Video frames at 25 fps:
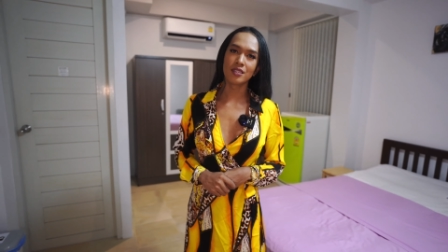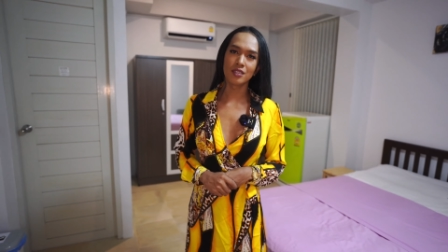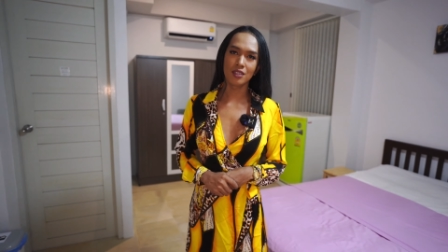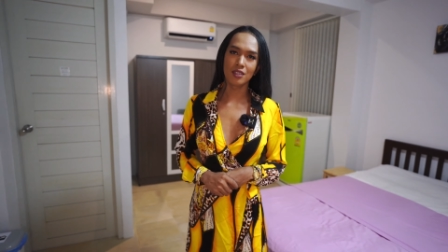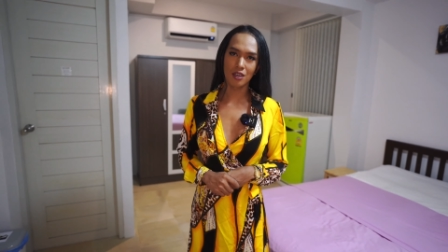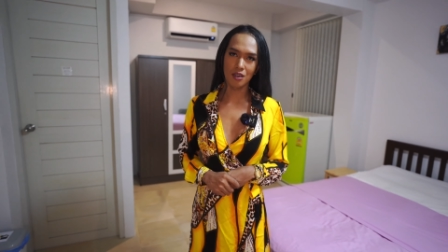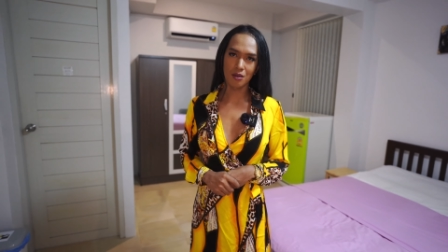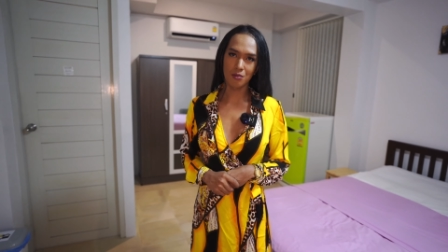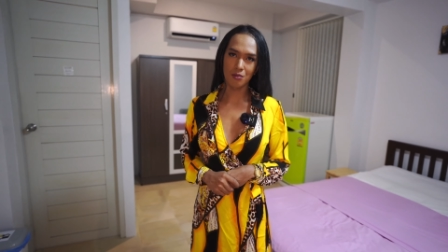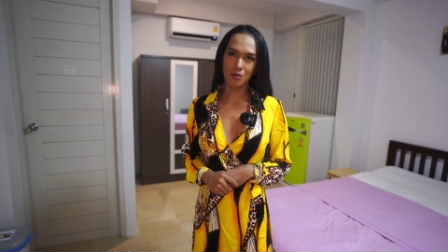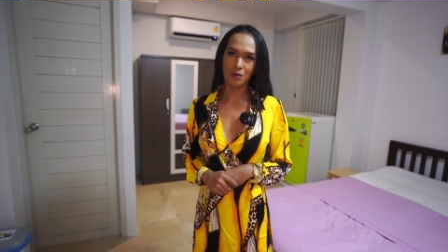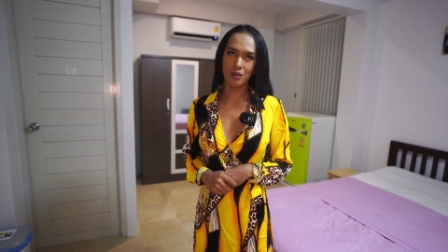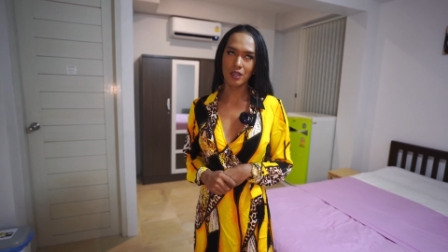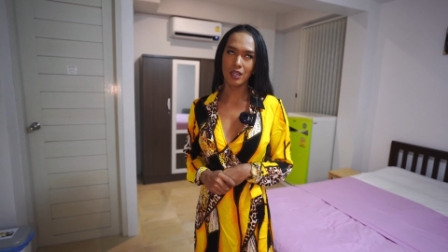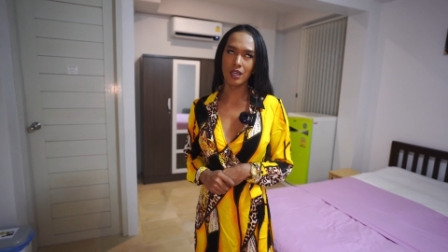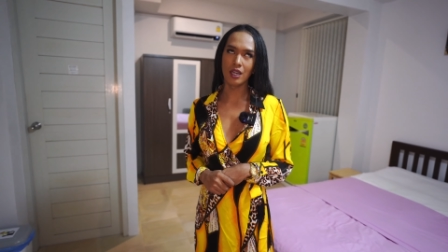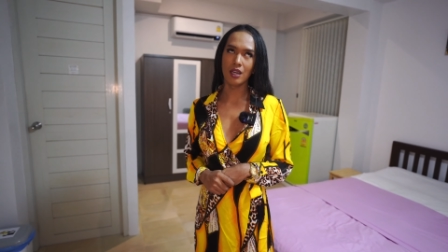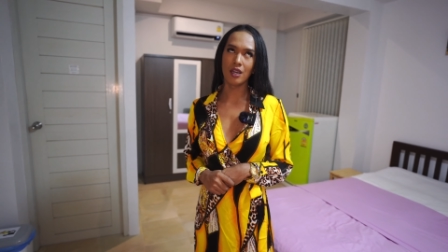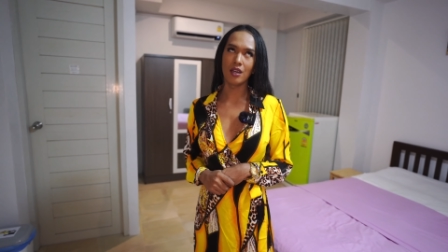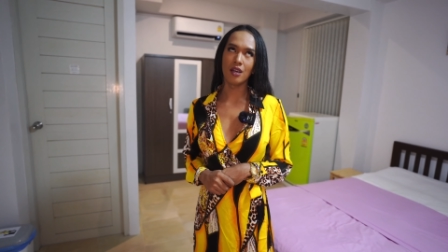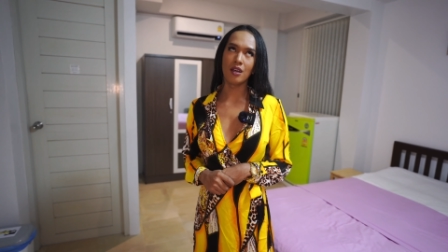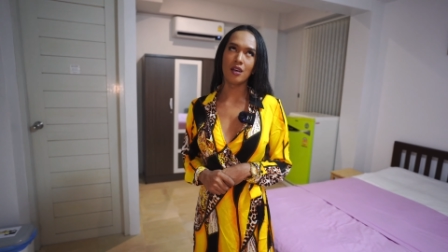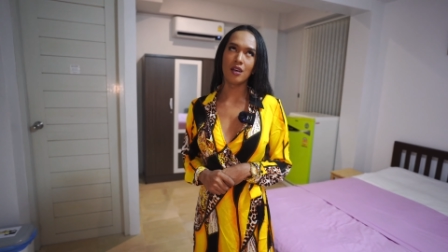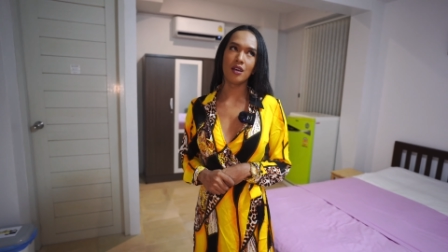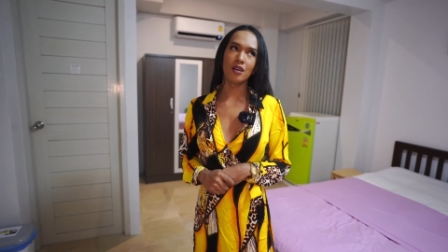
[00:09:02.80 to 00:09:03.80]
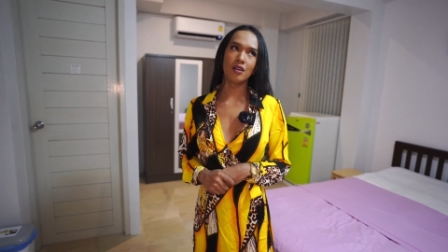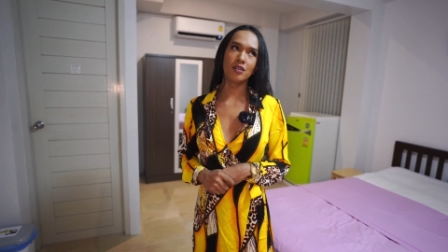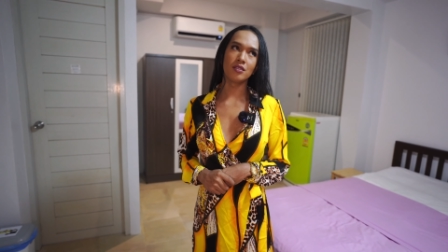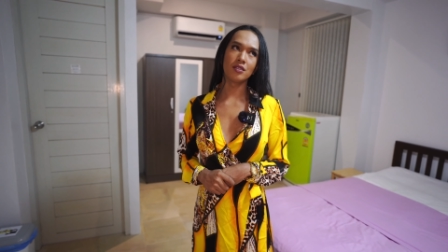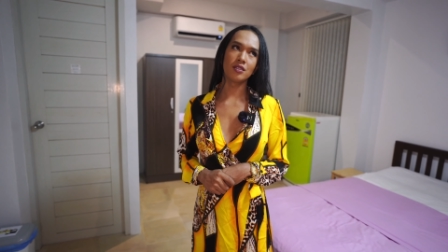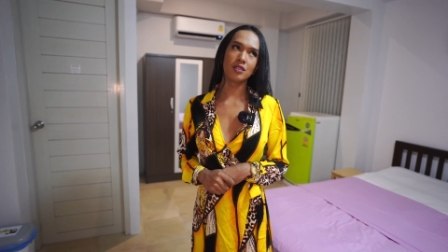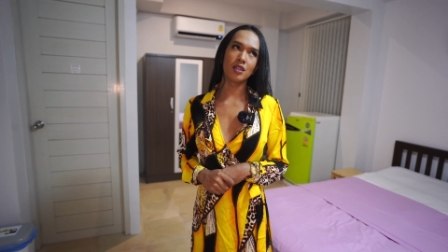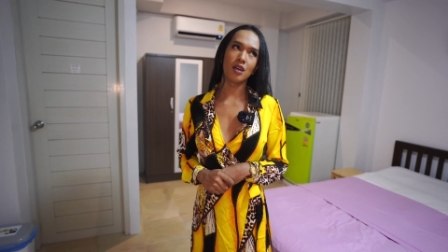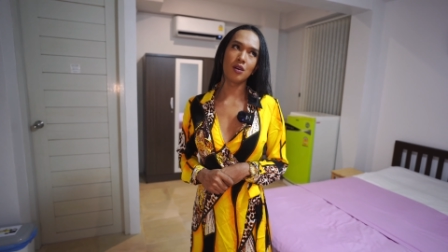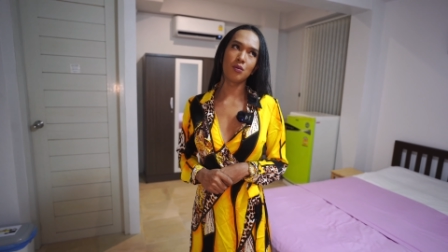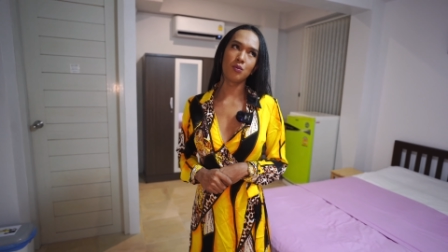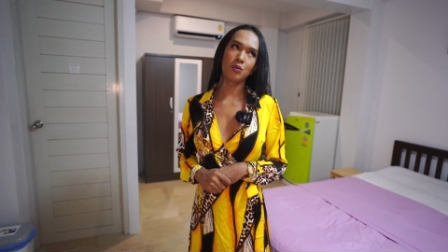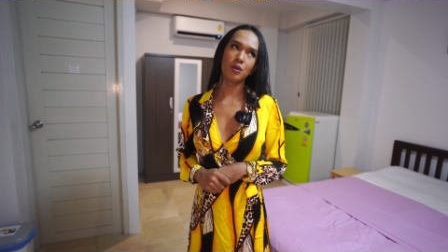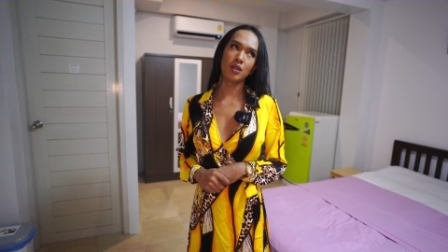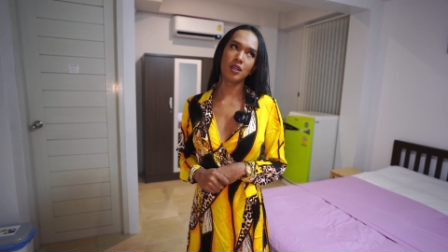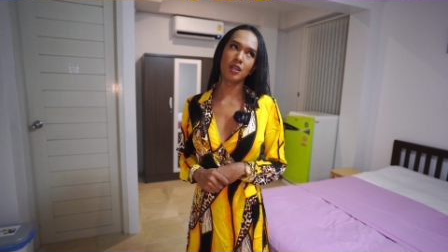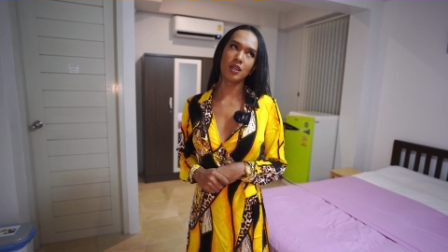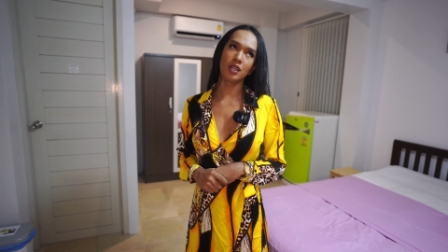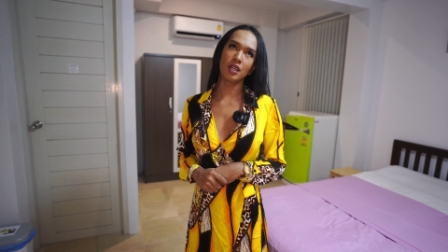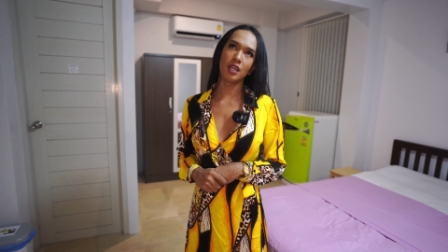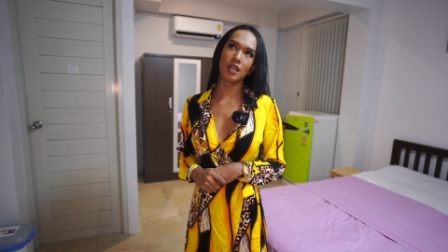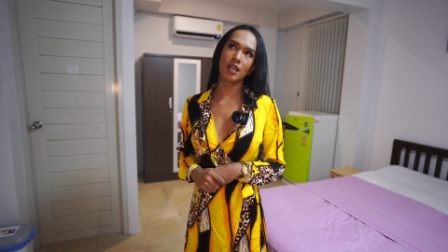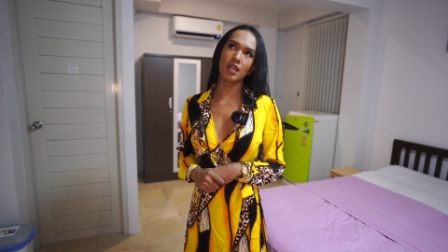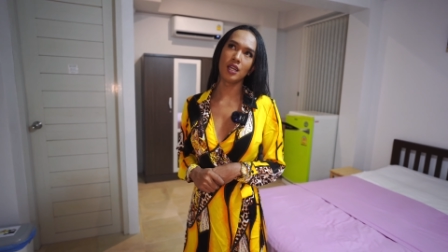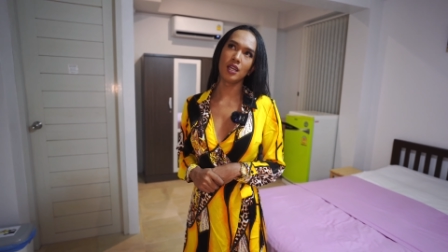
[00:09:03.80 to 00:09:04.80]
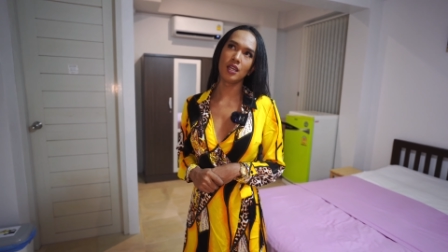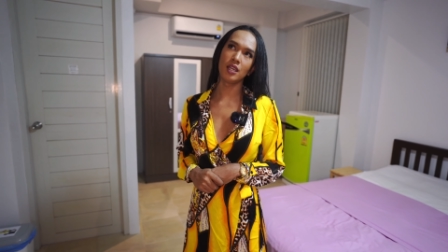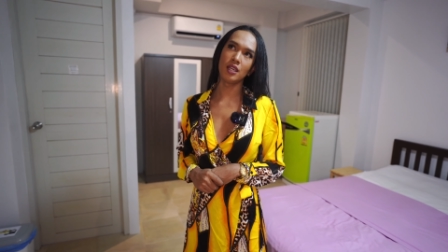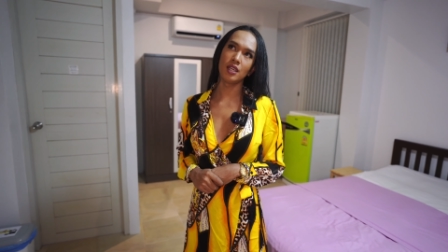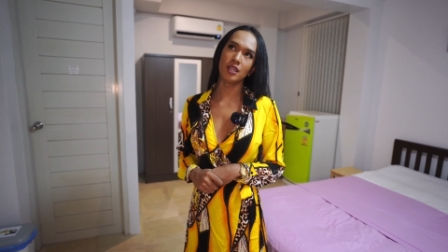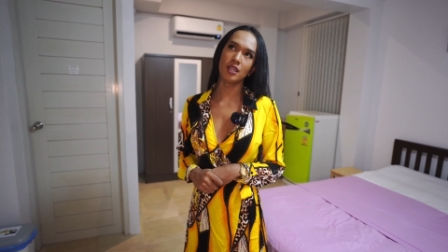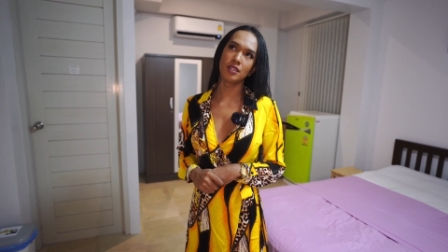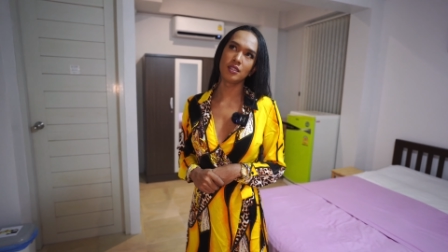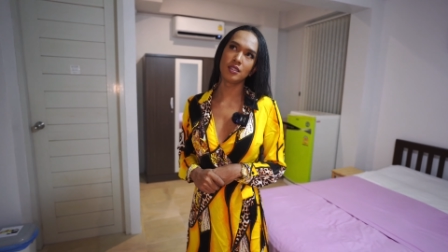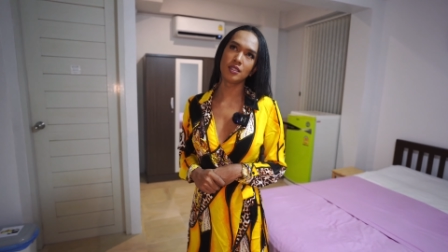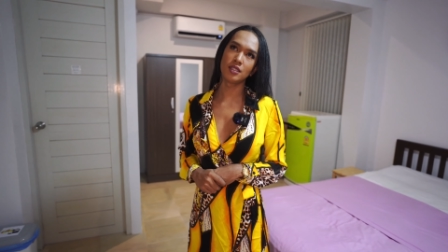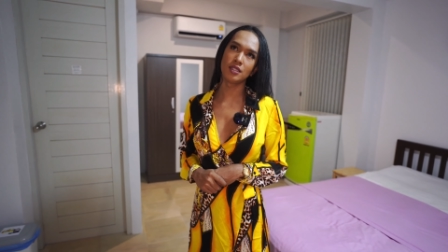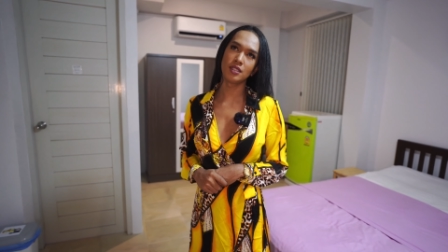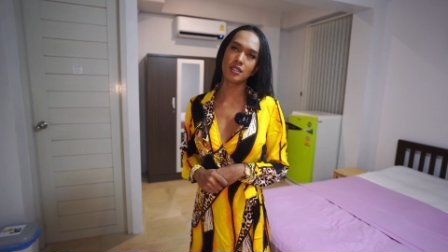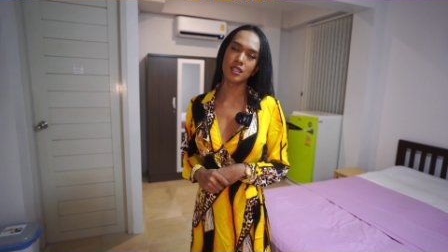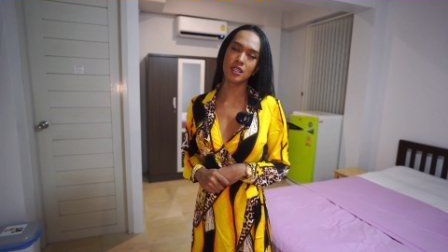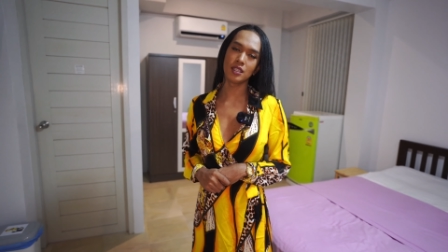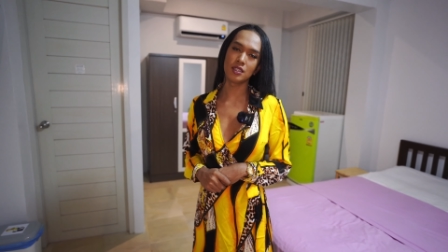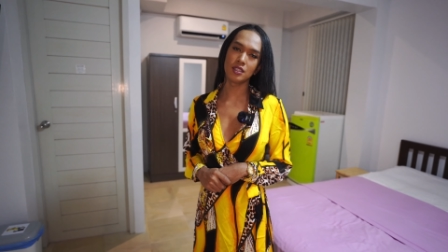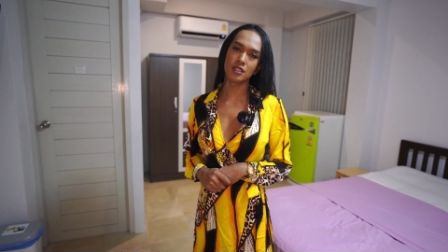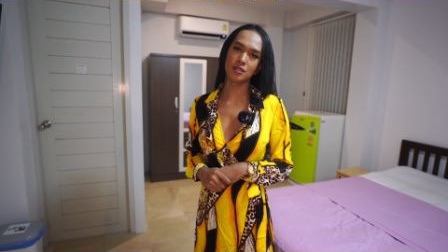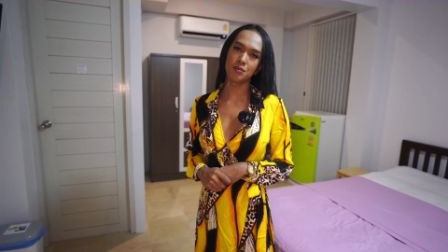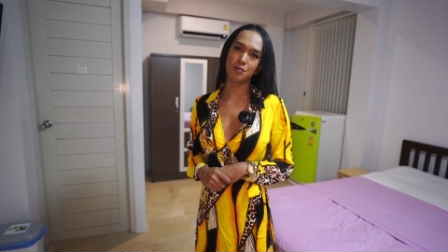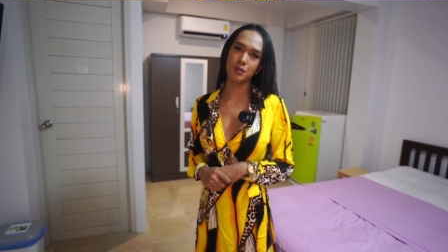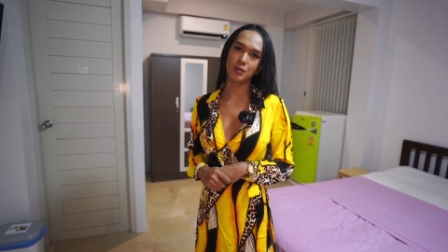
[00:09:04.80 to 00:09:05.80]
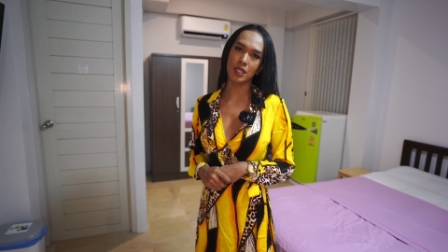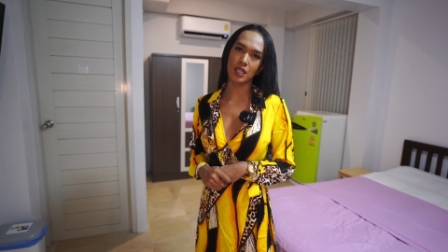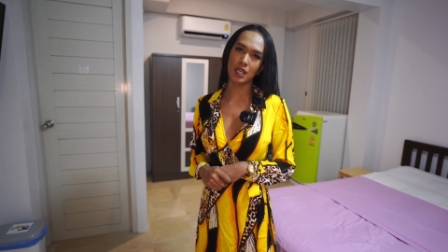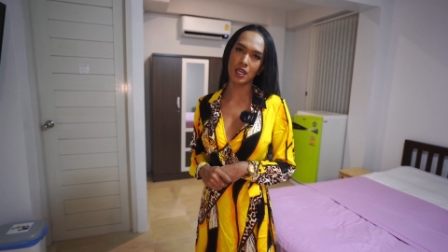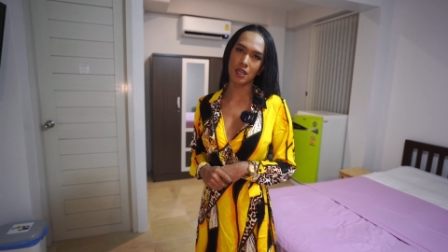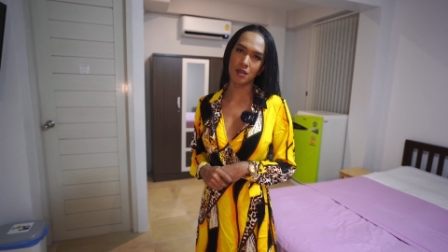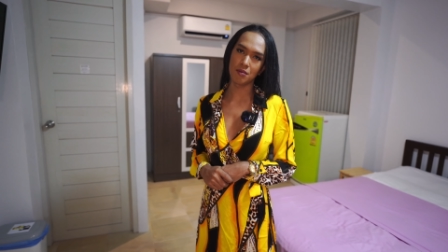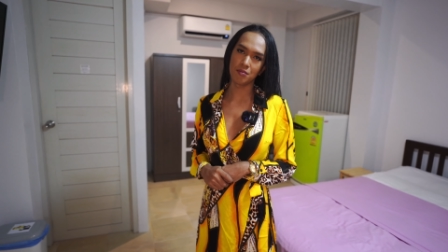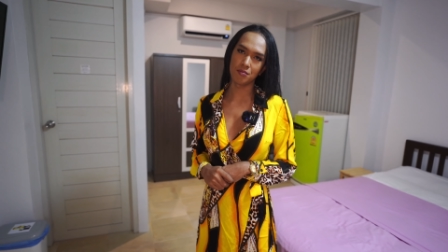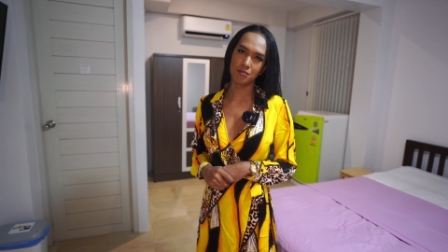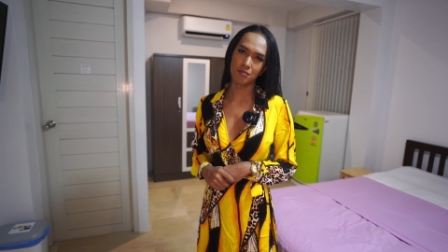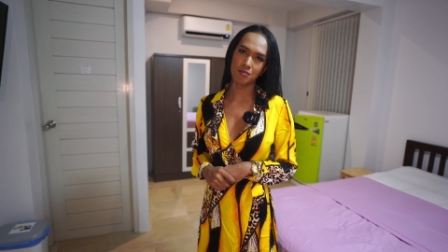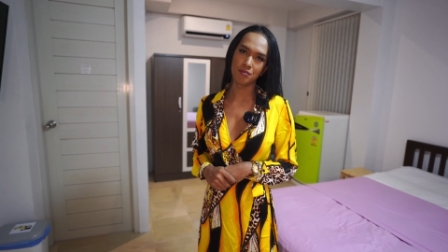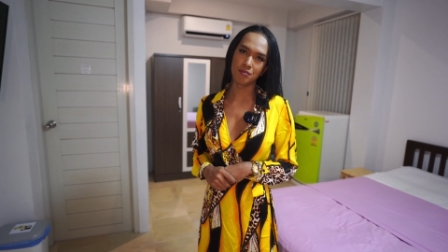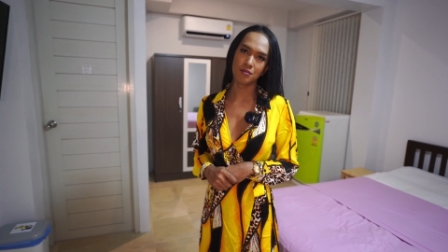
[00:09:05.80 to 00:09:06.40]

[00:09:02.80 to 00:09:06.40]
the cabaret. Uh, start work is 6 p.m.